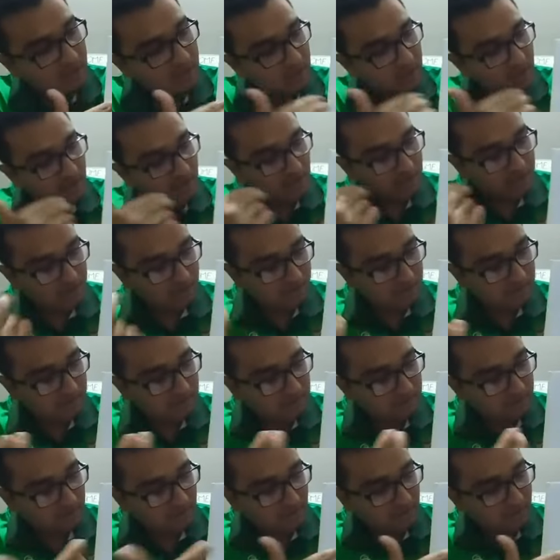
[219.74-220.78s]
And number
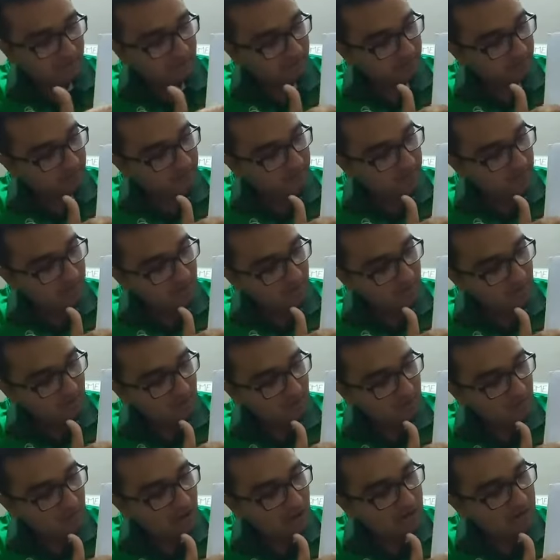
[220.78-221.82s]
3,
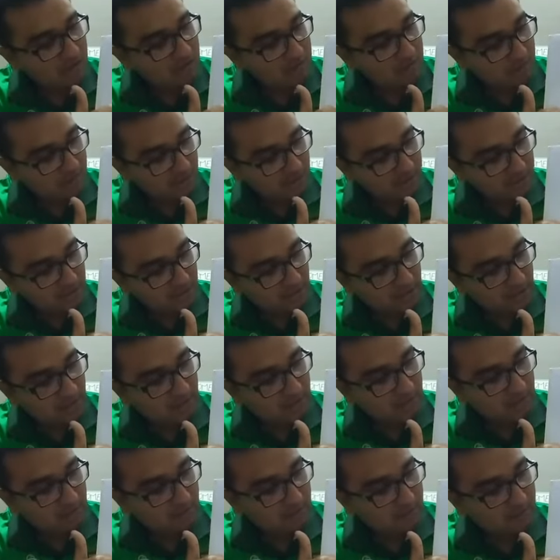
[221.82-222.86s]
run by
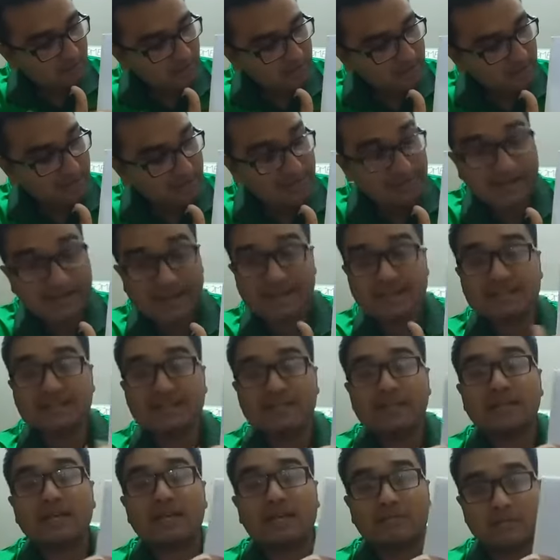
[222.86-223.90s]
the
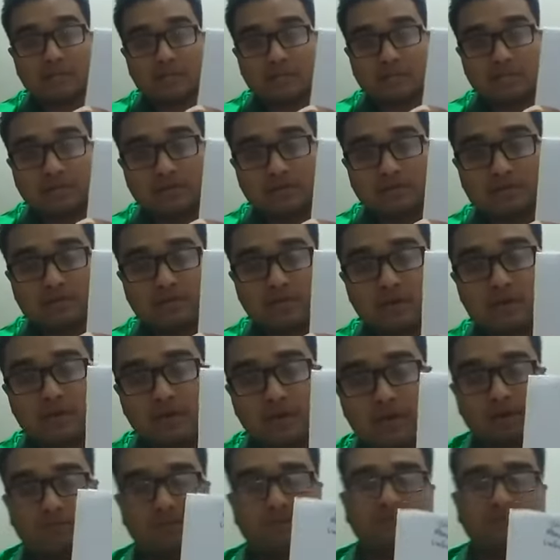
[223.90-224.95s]
election commission. Okay.